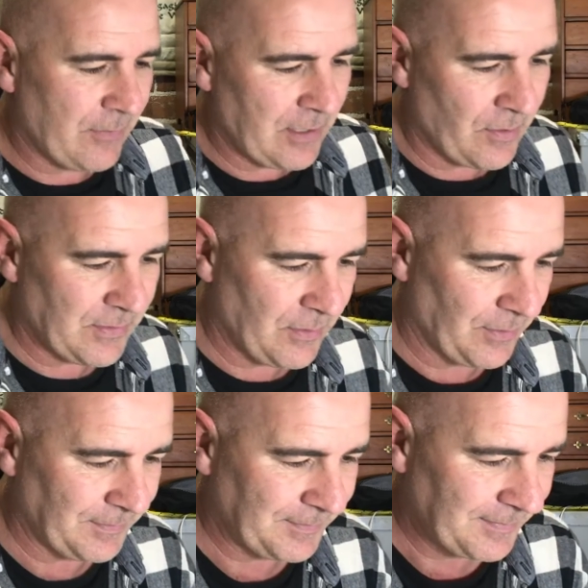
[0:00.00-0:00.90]
how he goes
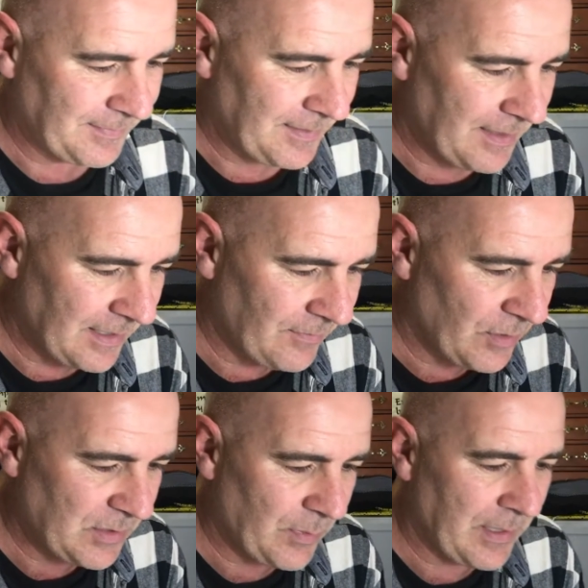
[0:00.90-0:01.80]
on. In
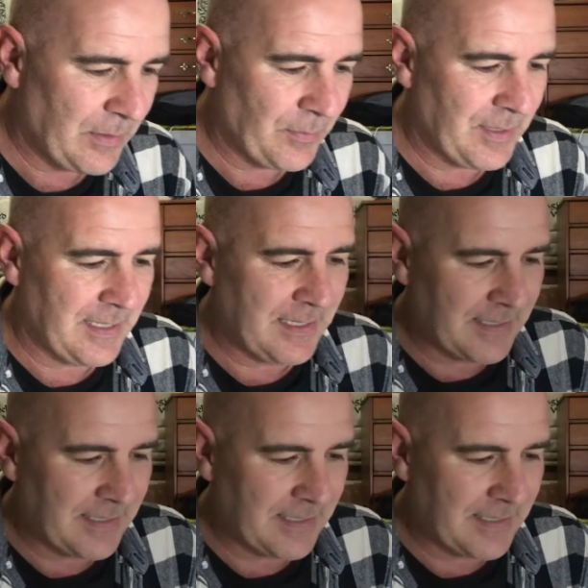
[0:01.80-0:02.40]
verse 23, he